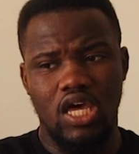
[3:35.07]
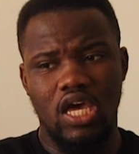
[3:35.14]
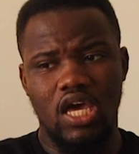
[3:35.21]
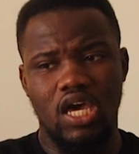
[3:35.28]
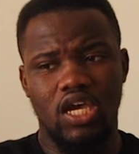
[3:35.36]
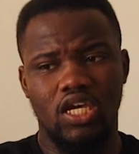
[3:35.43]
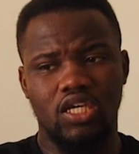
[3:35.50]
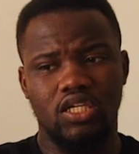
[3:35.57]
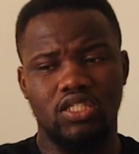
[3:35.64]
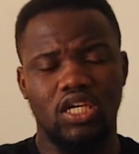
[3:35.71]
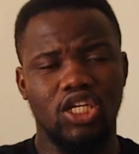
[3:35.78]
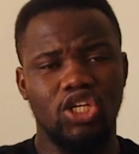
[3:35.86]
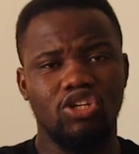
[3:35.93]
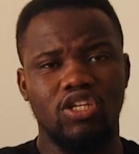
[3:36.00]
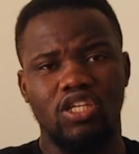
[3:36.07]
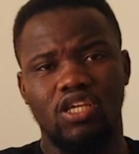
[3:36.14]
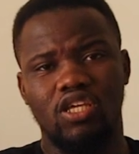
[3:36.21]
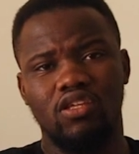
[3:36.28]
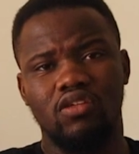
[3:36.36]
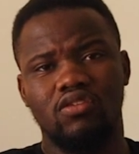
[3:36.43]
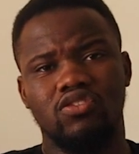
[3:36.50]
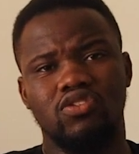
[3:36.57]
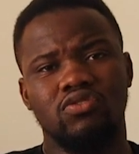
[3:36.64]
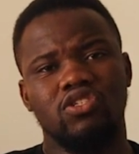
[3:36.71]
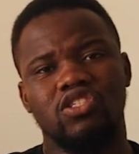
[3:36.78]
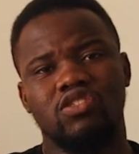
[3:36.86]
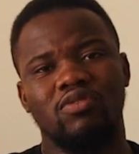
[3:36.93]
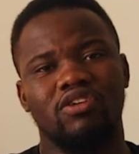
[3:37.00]
and I need the
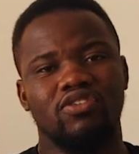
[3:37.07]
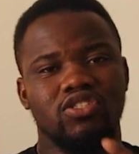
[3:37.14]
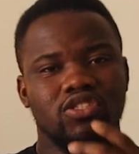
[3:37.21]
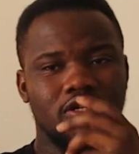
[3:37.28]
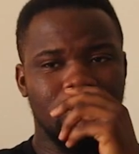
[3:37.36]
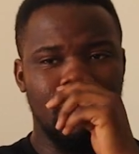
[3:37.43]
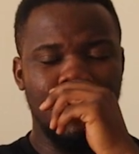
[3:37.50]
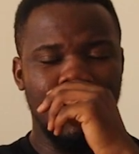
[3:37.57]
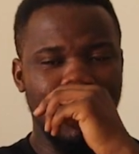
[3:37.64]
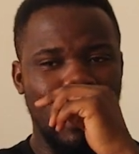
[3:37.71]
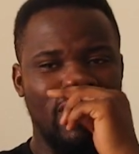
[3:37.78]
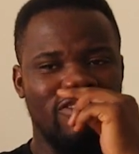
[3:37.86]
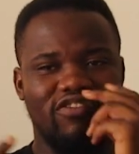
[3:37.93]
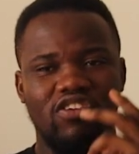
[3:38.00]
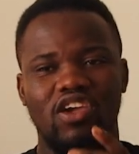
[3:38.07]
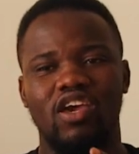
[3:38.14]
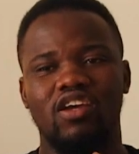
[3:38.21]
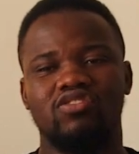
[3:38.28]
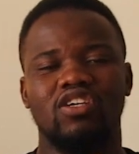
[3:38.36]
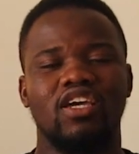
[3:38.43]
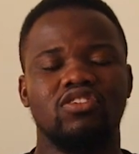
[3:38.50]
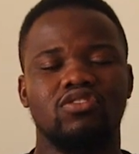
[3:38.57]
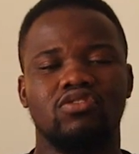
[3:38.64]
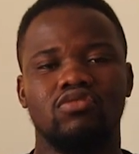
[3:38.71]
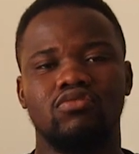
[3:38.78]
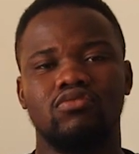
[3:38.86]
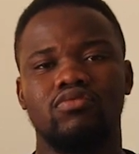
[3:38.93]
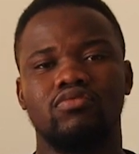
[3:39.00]
Swedish migration every year tries
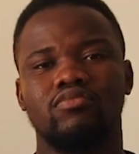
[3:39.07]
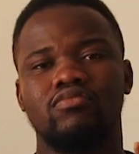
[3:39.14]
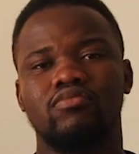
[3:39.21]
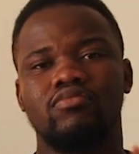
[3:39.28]
to